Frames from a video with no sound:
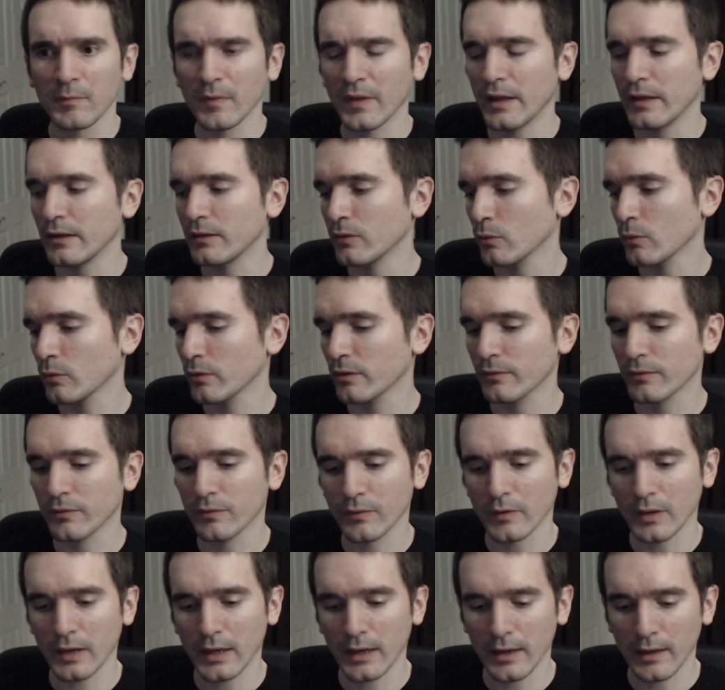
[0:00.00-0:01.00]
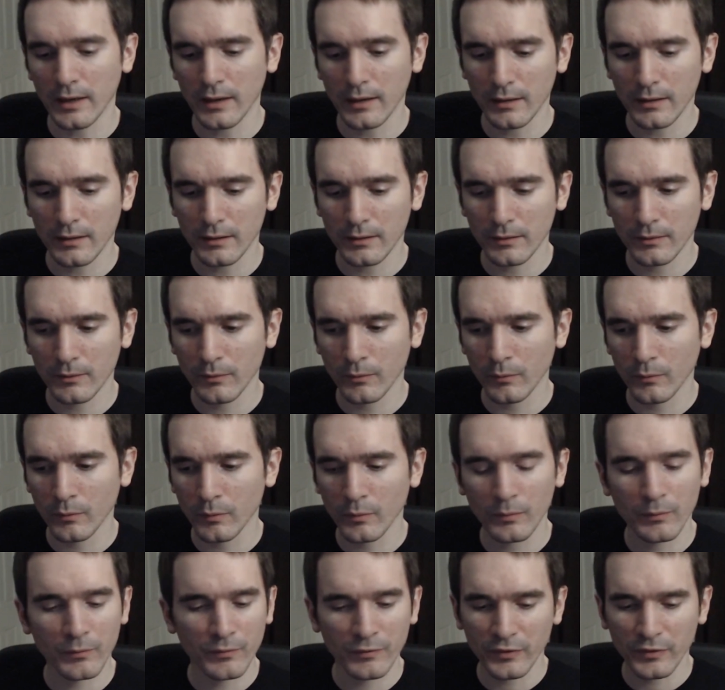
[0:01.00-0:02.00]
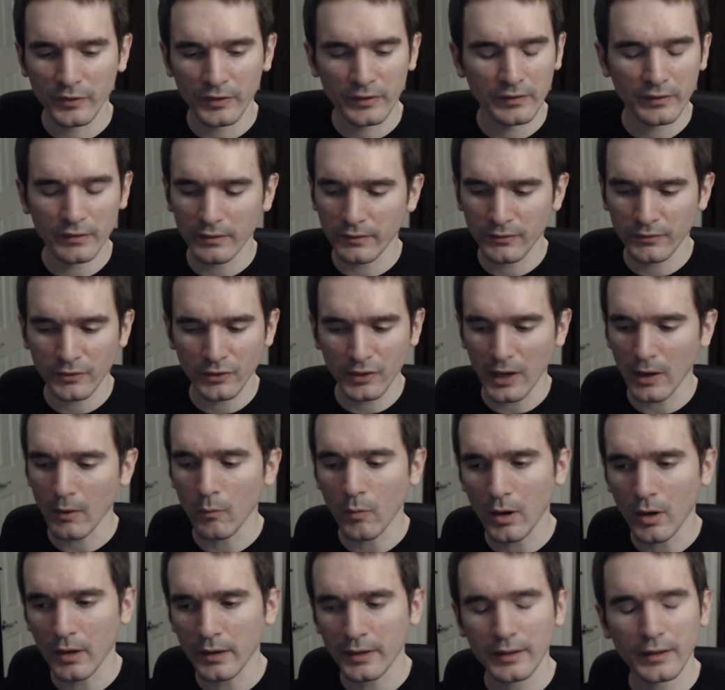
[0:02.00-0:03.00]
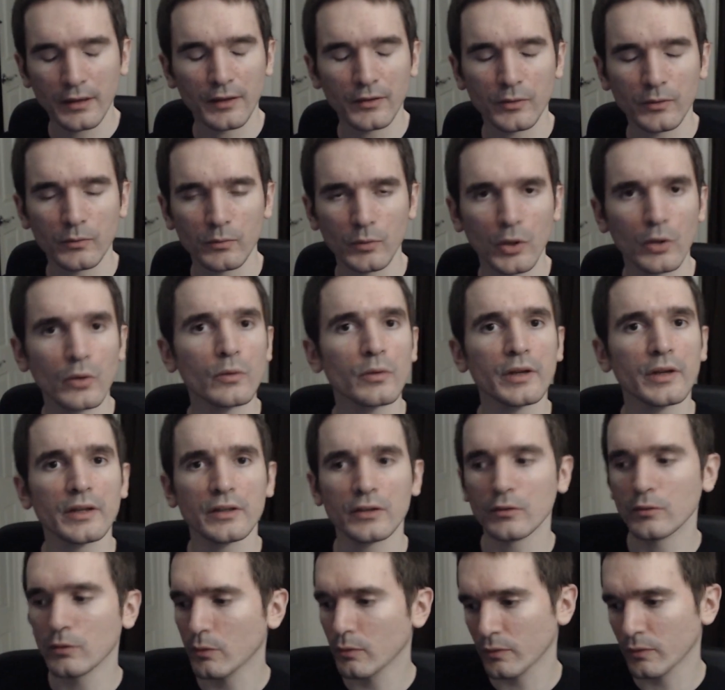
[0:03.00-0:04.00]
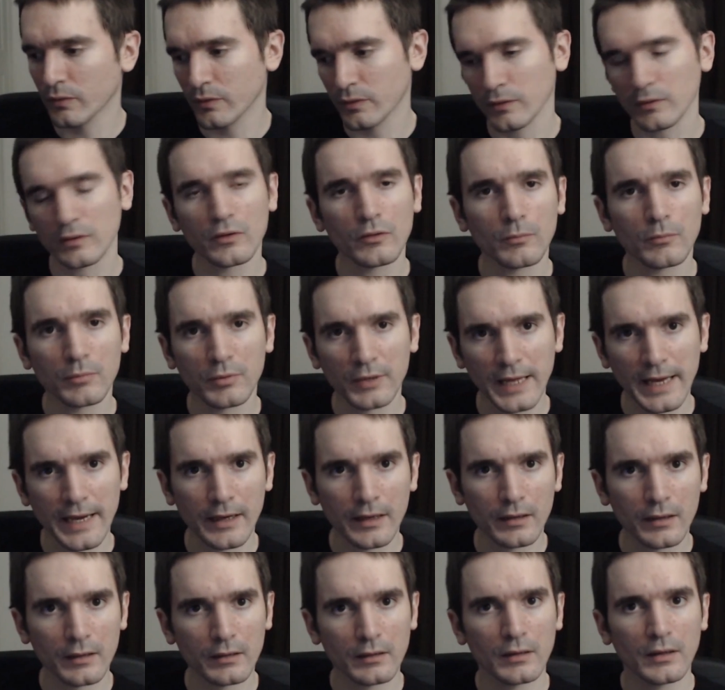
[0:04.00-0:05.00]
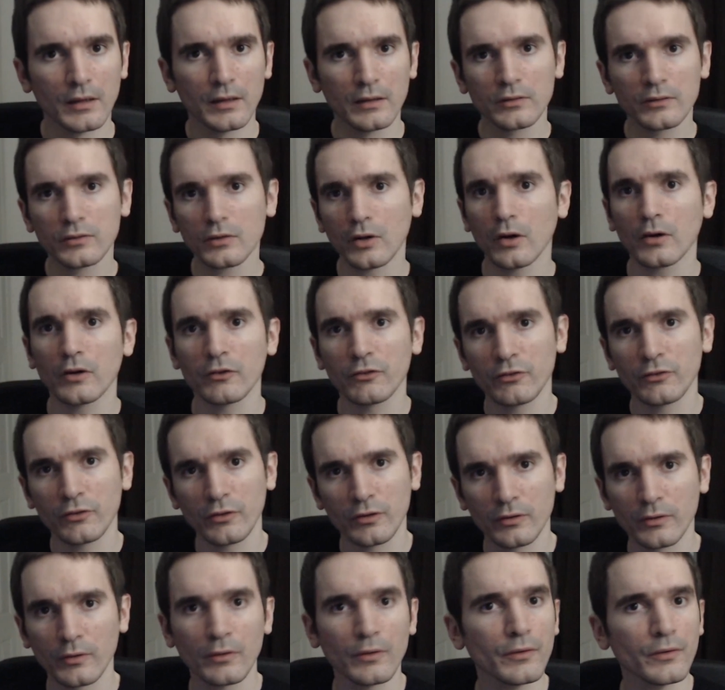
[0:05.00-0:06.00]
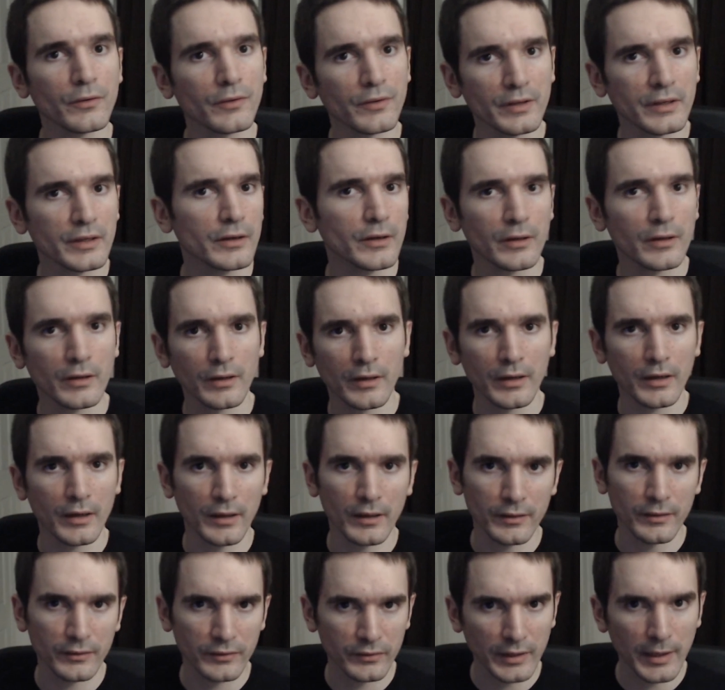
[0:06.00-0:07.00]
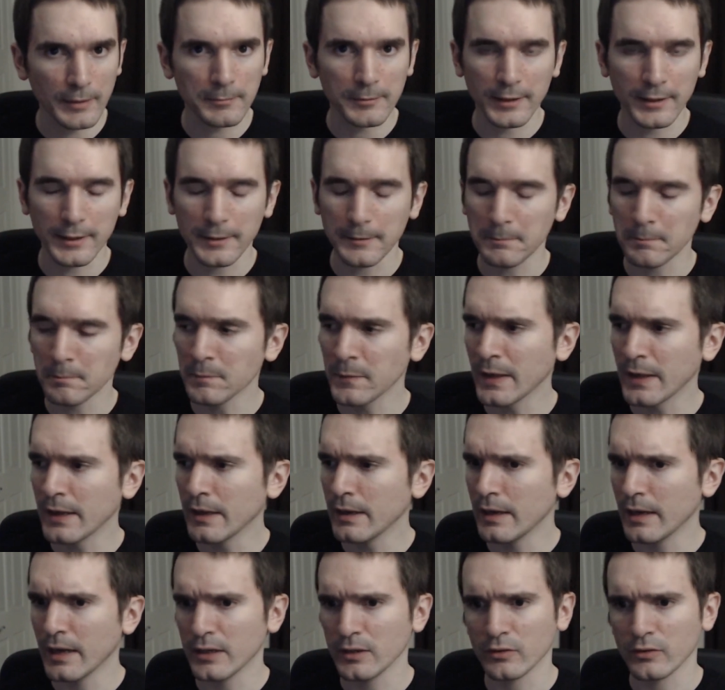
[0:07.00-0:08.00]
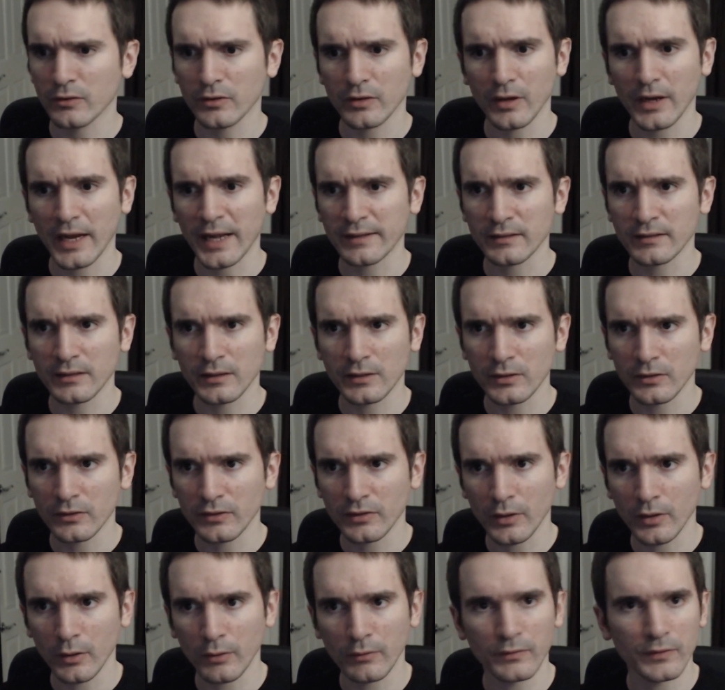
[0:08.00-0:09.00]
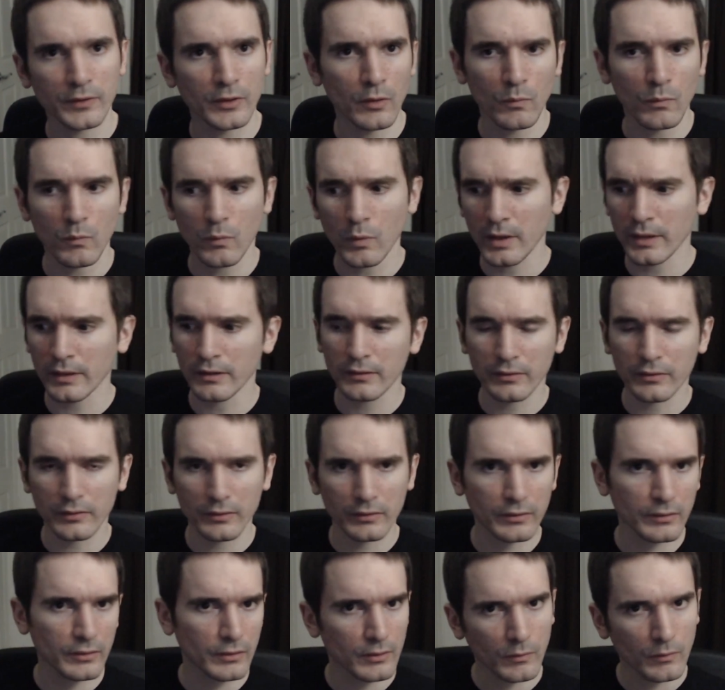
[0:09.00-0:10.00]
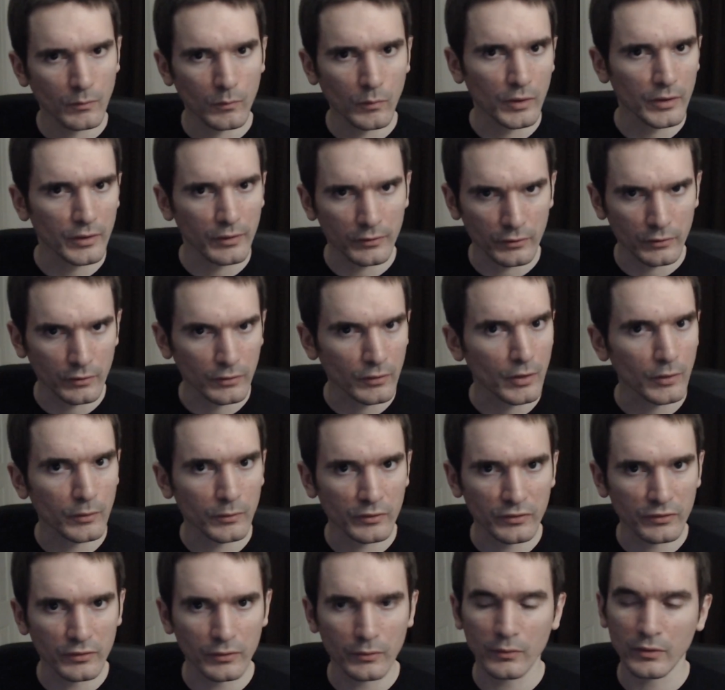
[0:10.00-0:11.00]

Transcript: It's sort of, for instance, if you're out walking on the road and you notice the little black tar circles near a stoplight, and you start asking yourself, what do those do?